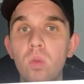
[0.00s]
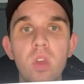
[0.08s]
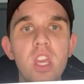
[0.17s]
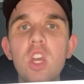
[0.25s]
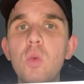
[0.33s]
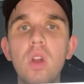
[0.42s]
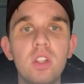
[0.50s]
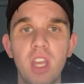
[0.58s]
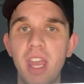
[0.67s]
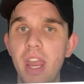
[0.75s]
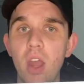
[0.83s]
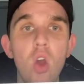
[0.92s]
equaled
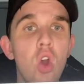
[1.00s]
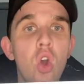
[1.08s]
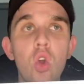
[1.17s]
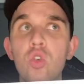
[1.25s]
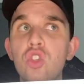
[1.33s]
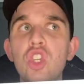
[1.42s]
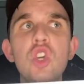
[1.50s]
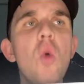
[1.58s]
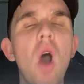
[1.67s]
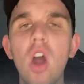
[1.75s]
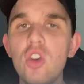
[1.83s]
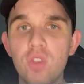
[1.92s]
a
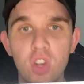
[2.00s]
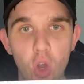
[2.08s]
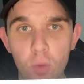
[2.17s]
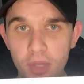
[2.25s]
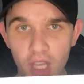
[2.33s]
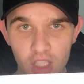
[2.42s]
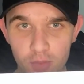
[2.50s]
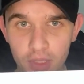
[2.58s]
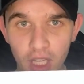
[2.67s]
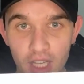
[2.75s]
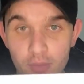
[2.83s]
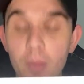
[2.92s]
200 OPS.
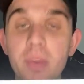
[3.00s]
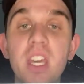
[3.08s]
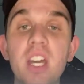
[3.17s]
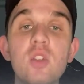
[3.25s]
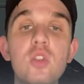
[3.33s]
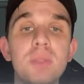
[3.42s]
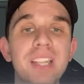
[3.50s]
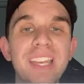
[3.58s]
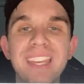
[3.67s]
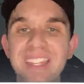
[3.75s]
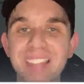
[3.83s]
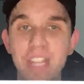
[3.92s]
But because he was
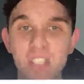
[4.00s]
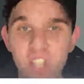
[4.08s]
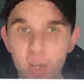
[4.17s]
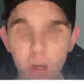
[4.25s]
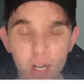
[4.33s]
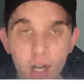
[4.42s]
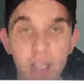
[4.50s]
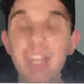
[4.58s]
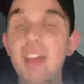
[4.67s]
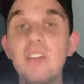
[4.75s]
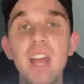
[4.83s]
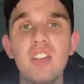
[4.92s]
playing in that steroid era,
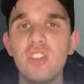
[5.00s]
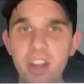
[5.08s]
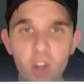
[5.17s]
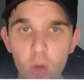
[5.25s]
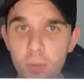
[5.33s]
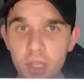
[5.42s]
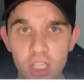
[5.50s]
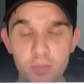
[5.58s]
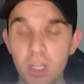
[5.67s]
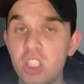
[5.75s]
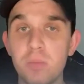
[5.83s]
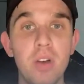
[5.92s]
he never actually had an OPS
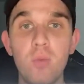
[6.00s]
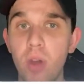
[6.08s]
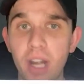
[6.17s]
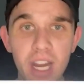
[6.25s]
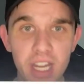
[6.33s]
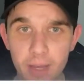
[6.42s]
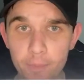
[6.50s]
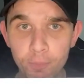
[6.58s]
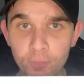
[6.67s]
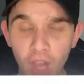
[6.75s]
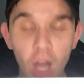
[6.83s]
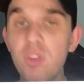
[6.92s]
plus above 180.
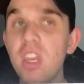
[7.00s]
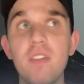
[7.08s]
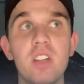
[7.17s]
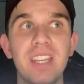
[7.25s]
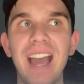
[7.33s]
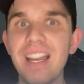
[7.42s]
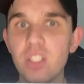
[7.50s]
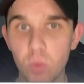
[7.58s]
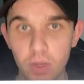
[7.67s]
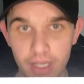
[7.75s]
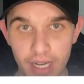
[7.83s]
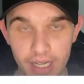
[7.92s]
I don't think he ever got to
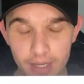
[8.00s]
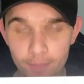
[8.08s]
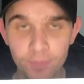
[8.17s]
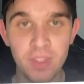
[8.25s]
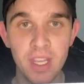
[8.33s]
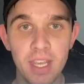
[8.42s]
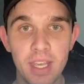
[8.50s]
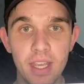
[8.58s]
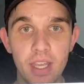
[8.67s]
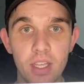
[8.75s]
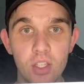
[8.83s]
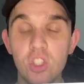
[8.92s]
180.
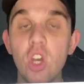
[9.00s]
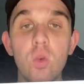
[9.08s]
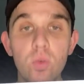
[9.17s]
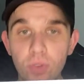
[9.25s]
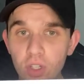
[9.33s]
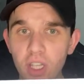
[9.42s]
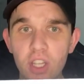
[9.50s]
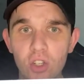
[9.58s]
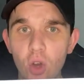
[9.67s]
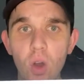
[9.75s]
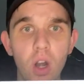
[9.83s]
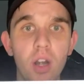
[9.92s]
So for
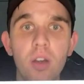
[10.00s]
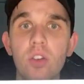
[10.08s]
Lindor,